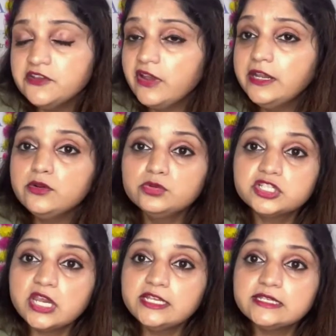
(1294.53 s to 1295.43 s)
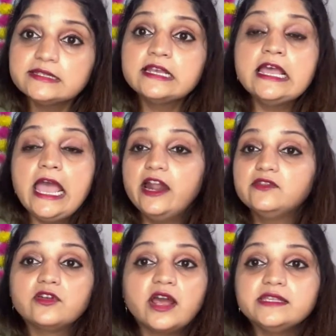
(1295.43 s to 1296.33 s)
if any rule changes.
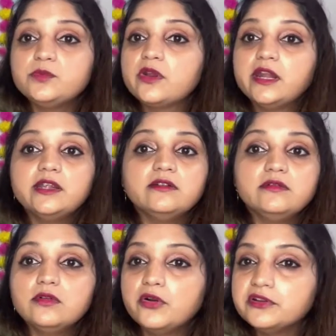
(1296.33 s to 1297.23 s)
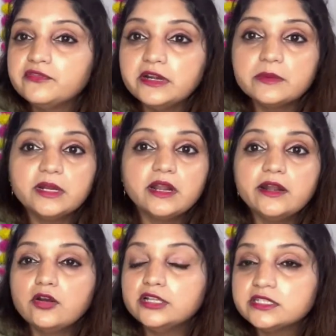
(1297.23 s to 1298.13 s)
And if you guys book any non-refundable
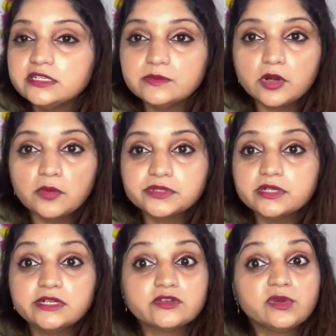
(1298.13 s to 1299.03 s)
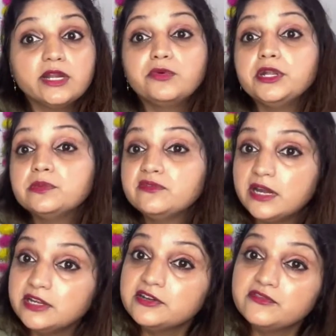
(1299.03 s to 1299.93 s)
and non-changeable option, it's really going to be
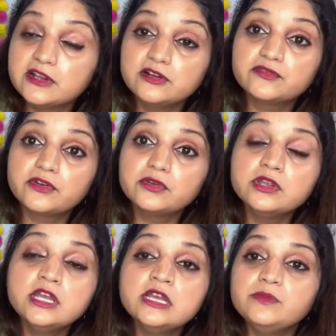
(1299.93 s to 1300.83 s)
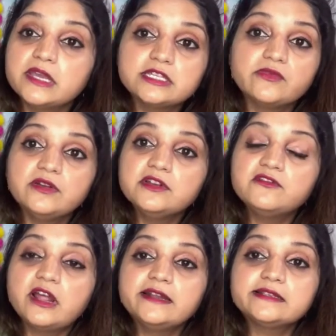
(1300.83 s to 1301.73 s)
very difficult for you, because
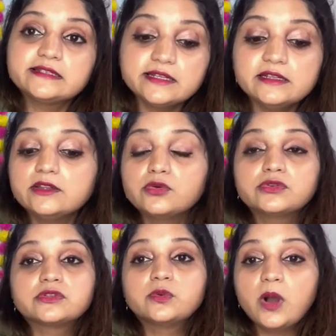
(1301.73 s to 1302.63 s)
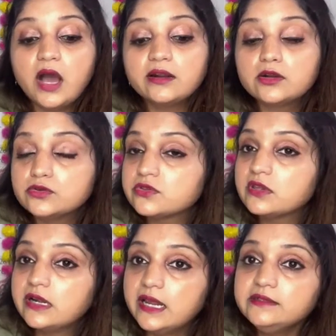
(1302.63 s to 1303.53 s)
one-day flights, still those who are close to
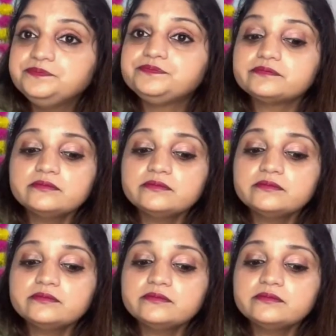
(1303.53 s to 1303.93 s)
the date,